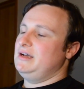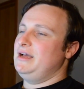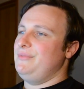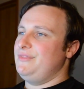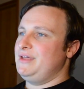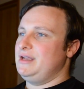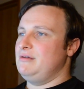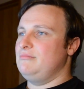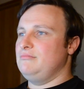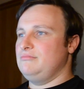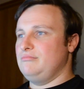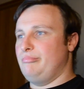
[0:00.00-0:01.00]
and
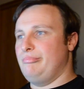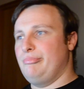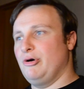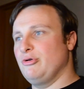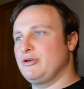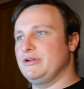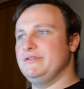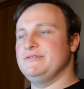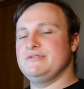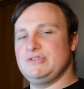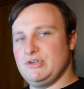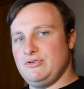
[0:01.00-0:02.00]
then
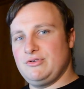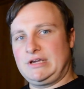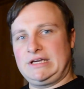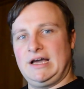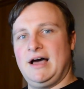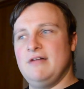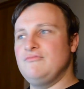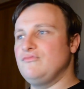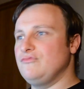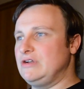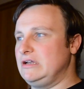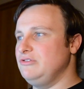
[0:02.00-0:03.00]
broken, so you can't
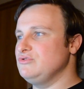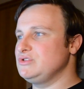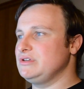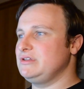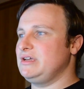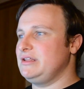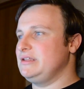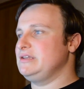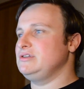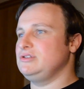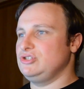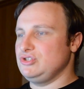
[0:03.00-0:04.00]
really use it, and
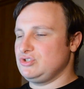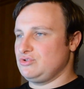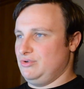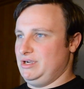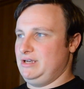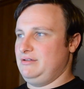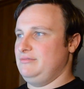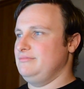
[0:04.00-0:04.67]
then destroyed.